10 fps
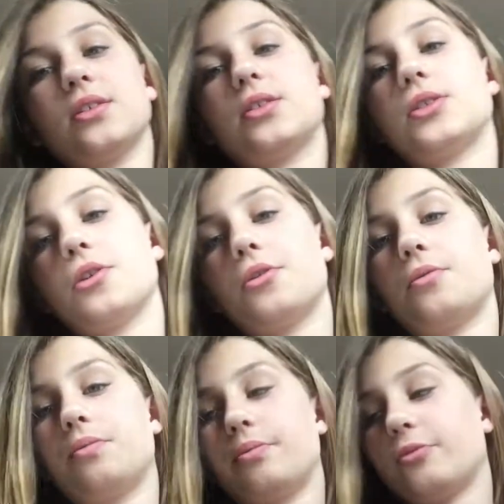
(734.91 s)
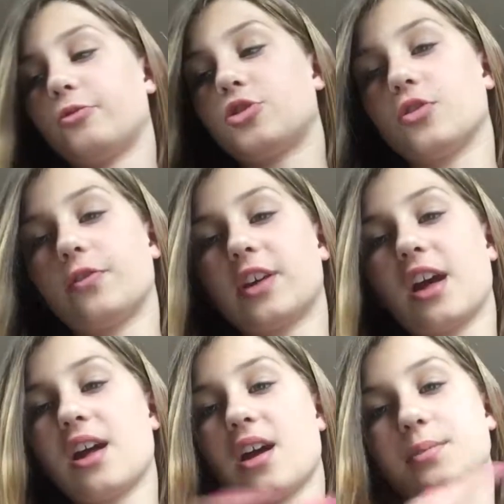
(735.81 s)
So don't
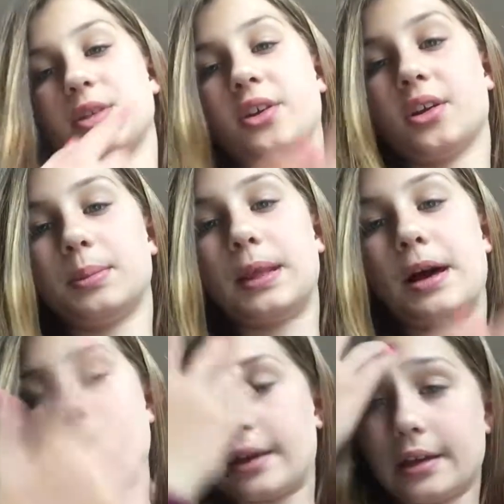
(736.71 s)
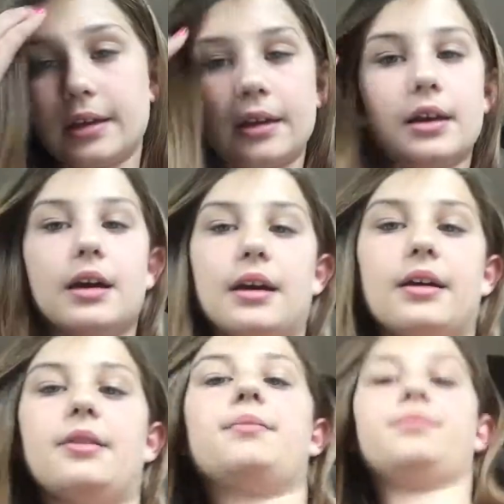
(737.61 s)
forget, I'm starting a blog.
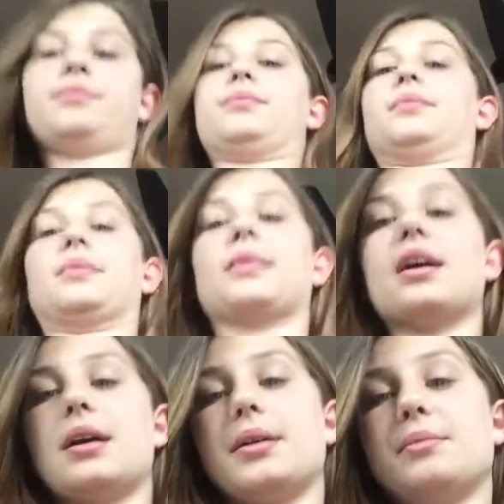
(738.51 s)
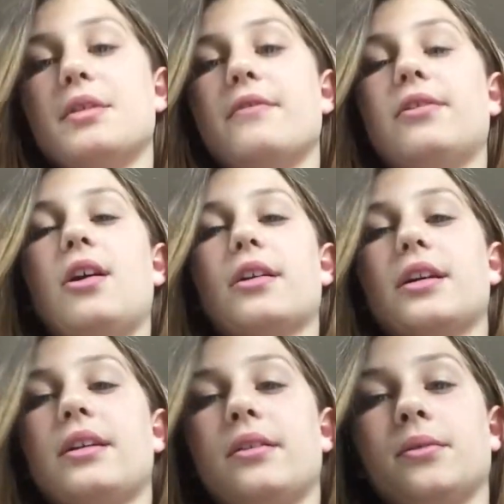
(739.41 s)
Um, I'm
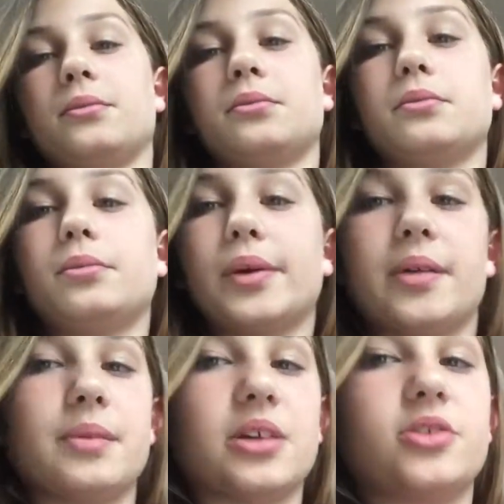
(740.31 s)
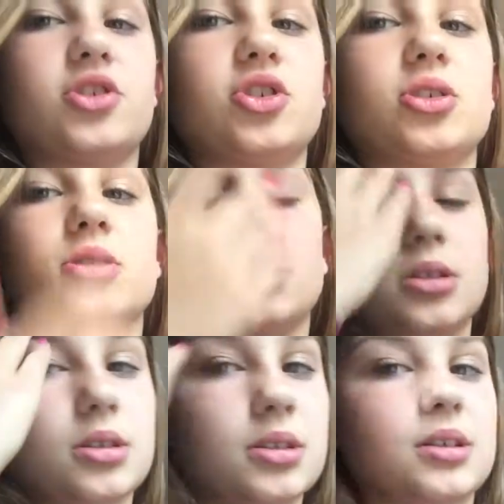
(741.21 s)
vlogging pretty much
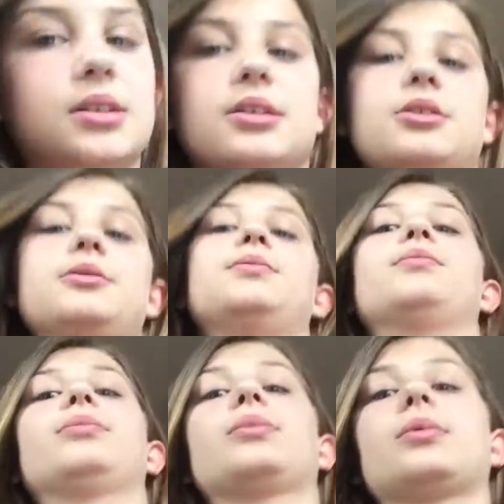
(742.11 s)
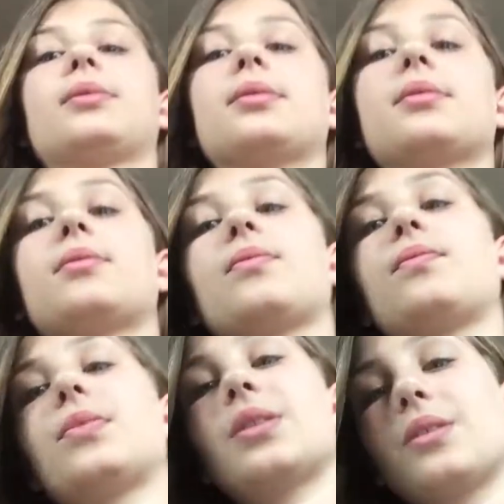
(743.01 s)
um,
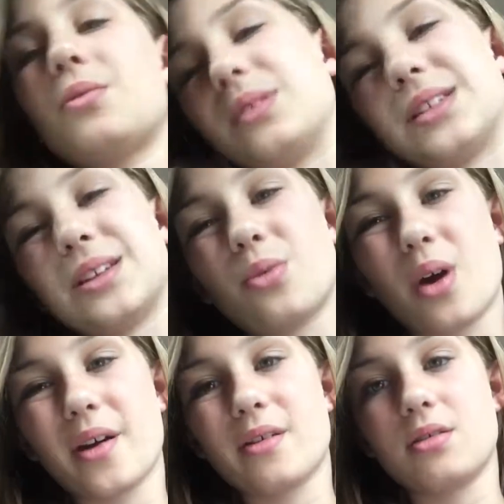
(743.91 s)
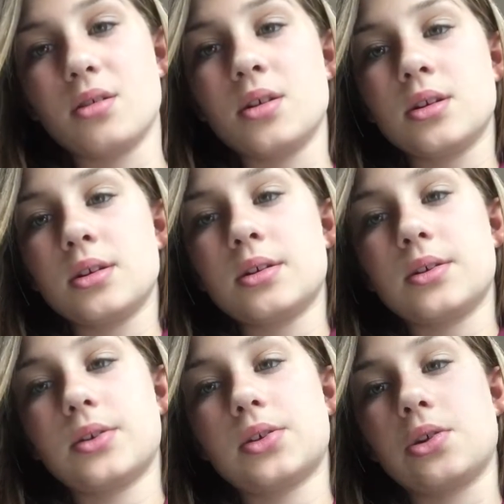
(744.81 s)
once in a while.
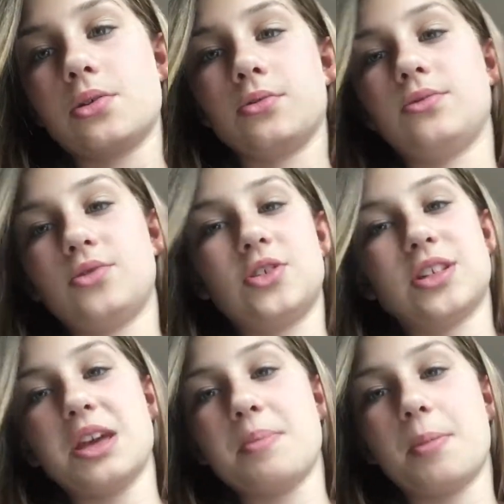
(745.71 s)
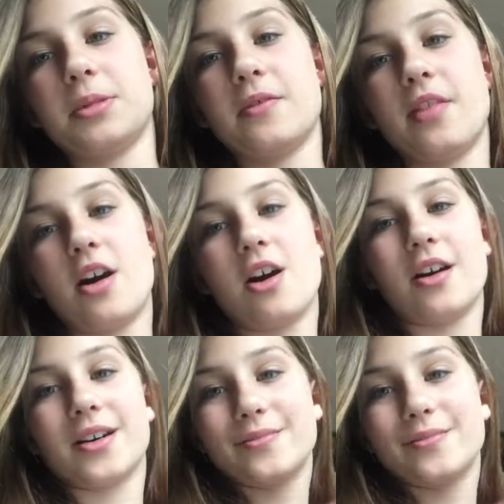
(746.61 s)
So just keep up with the vlog.